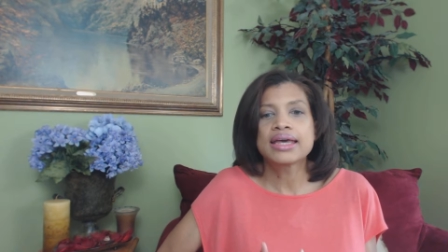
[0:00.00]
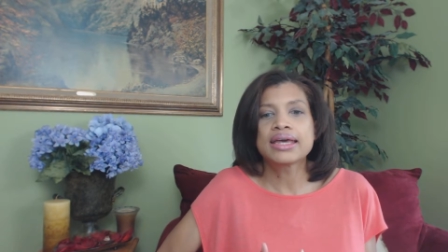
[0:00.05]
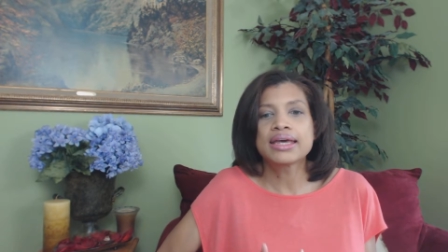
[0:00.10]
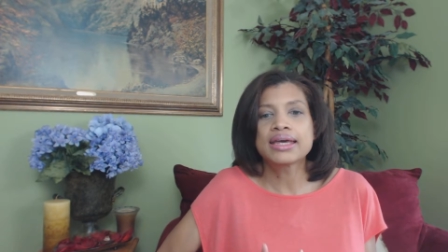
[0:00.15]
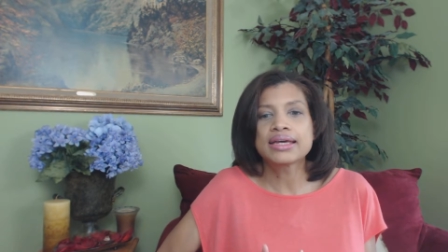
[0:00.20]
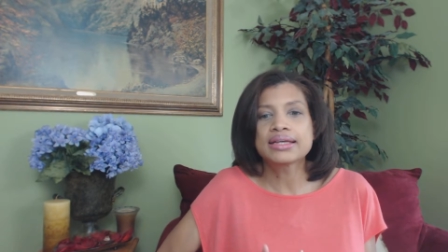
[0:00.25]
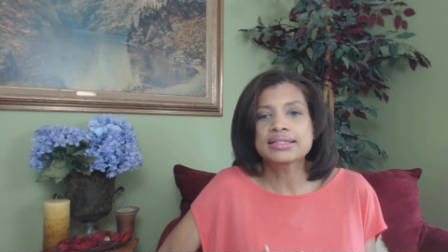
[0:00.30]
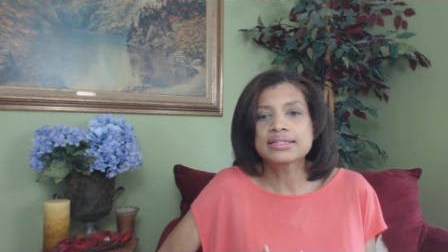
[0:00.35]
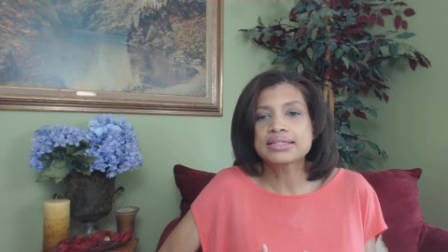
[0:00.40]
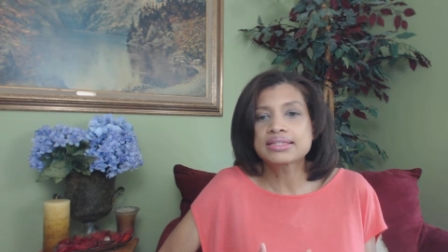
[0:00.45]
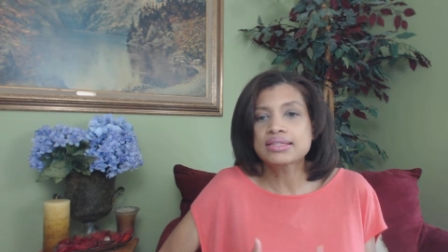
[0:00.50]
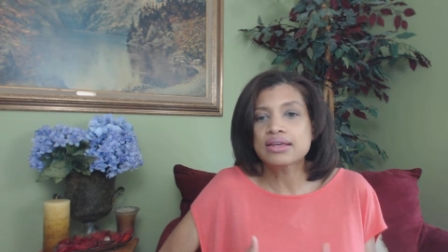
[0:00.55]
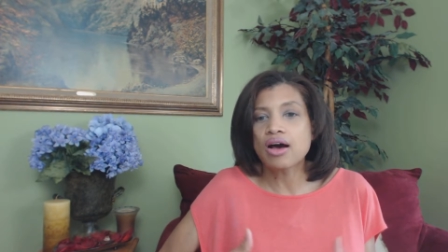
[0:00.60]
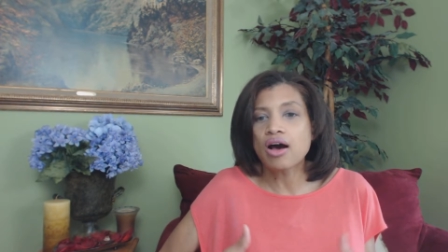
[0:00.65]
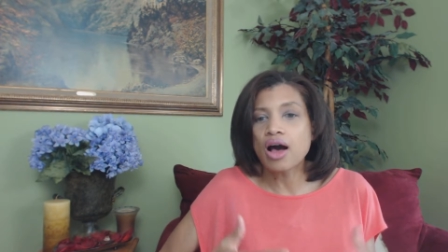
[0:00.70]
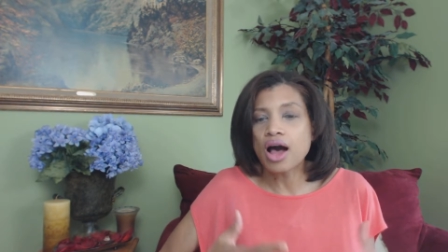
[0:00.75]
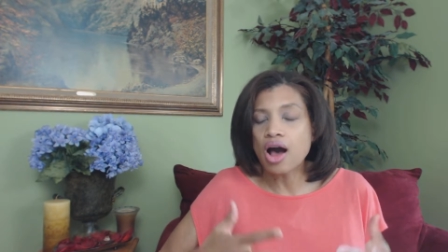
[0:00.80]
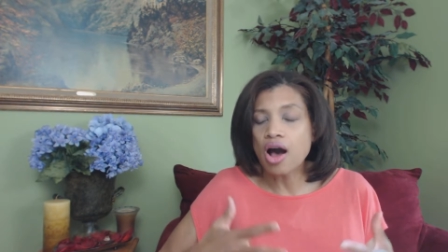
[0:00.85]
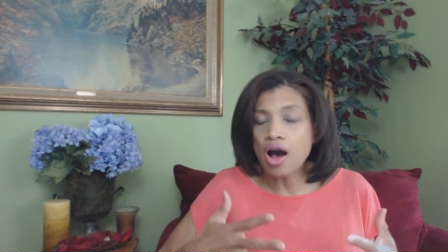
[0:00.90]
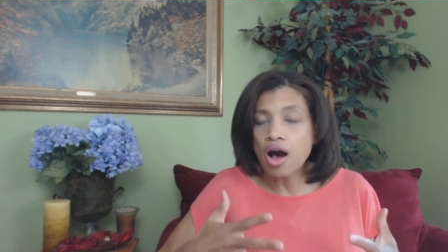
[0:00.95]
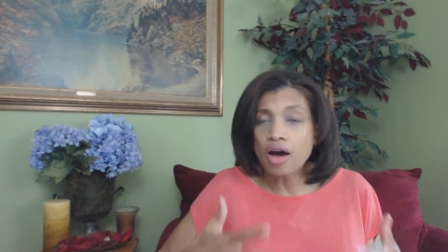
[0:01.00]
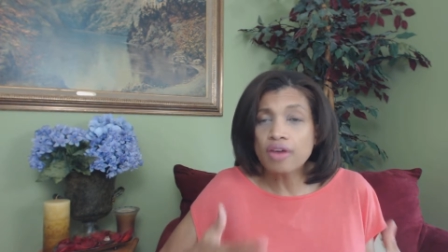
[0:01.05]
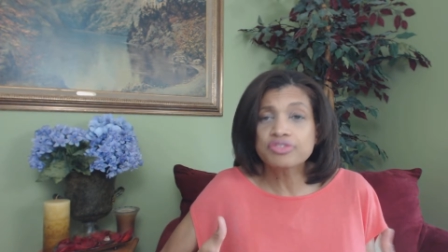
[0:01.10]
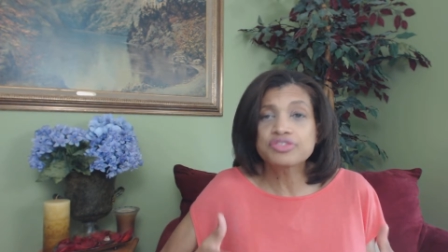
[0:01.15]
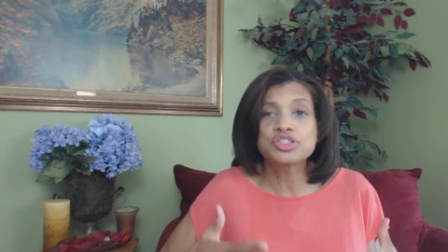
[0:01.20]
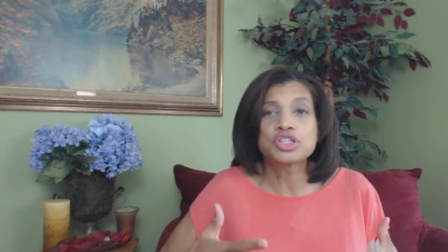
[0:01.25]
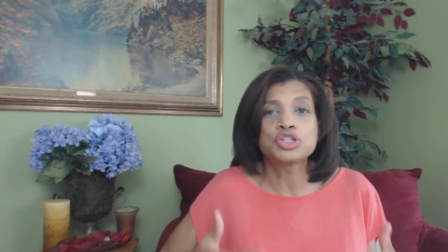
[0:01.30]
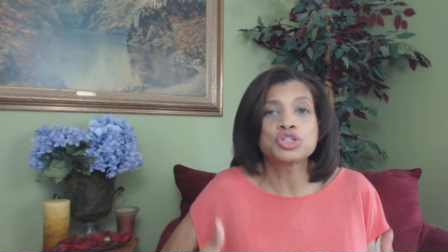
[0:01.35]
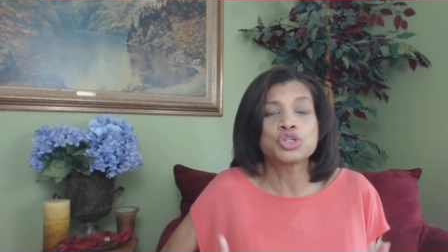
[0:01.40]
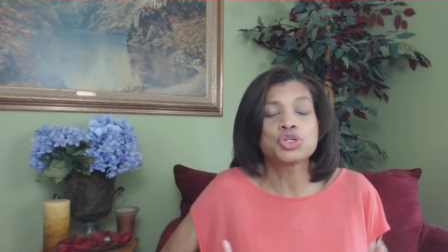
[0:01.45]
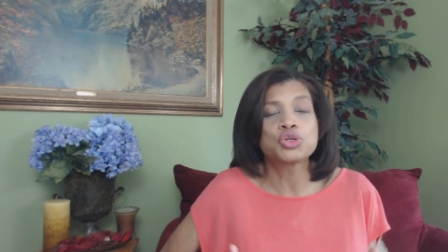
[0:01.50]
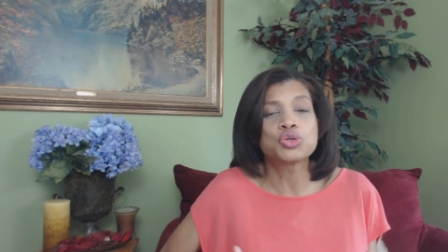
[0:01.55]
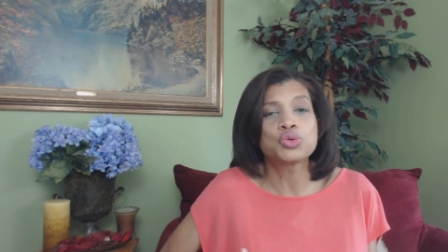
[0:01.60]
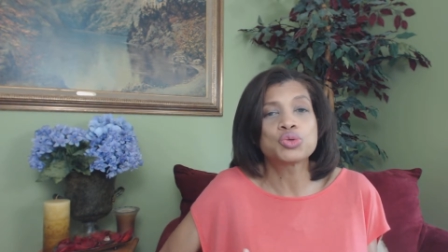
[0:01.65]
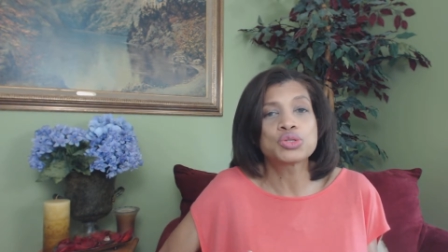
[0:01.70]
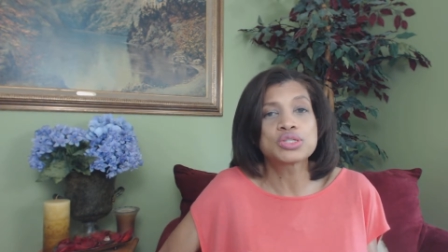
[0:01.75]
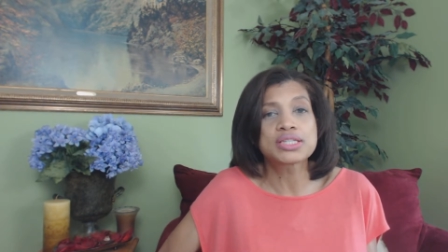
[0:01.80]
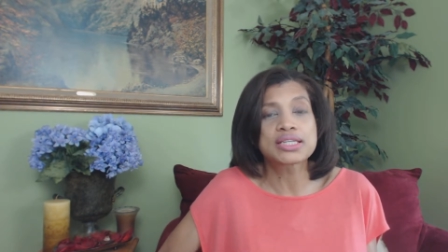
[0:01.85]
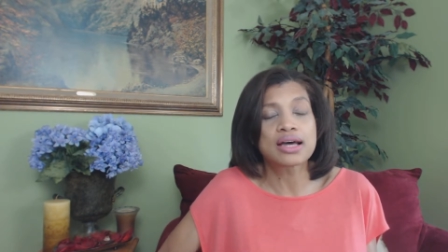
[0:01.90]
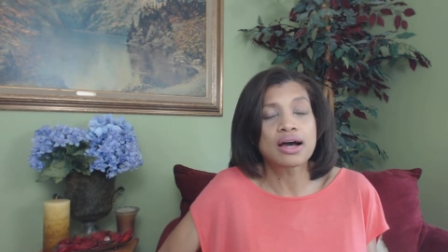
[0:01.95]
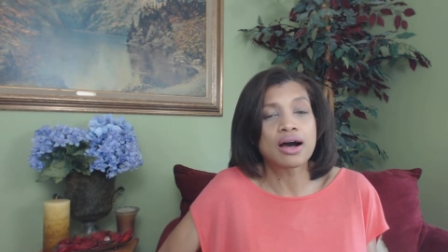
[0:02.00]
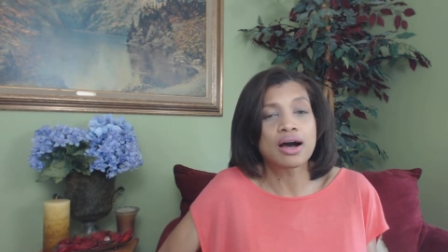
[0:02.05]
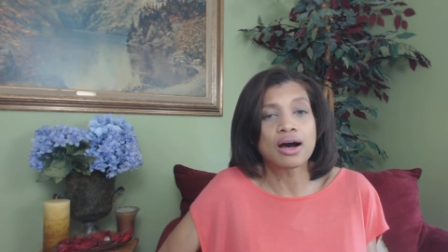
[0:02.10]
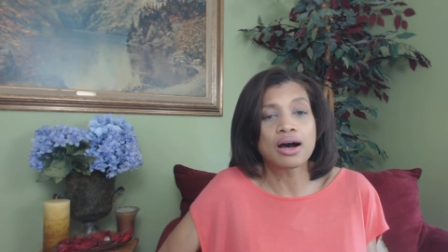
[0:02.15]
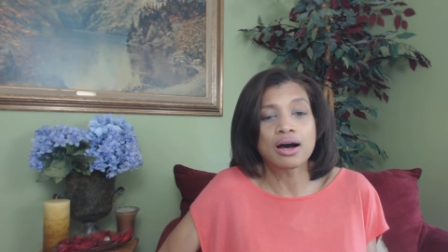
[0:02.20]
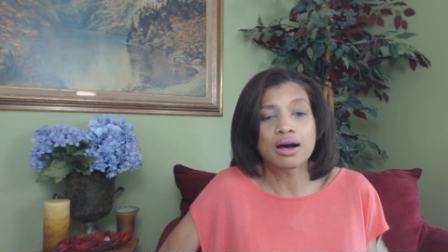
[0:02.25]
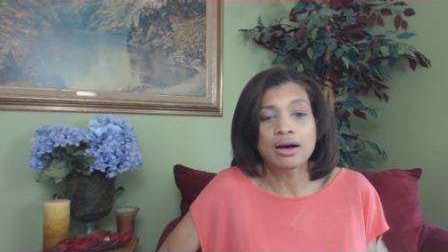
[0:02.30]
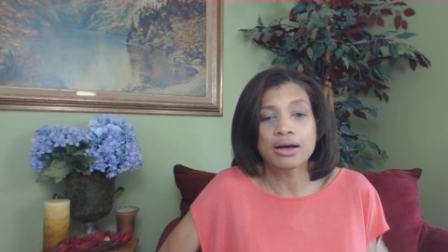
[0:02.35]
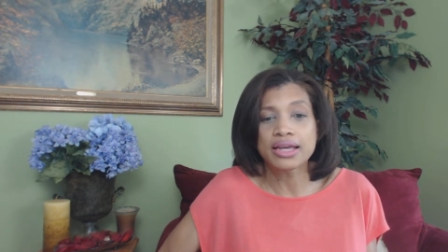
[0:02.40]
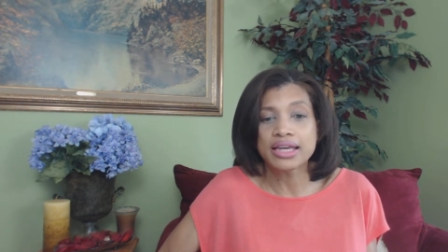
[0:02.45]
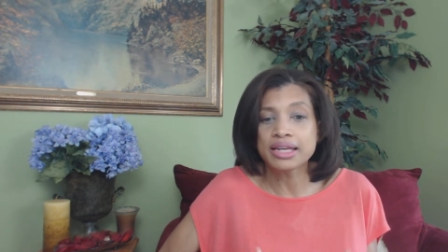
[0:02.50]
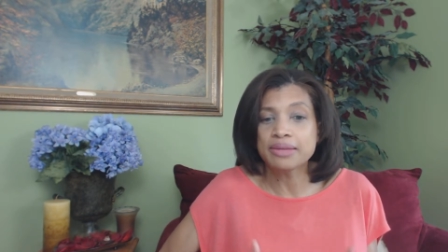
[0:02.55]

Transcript: it's often use uh,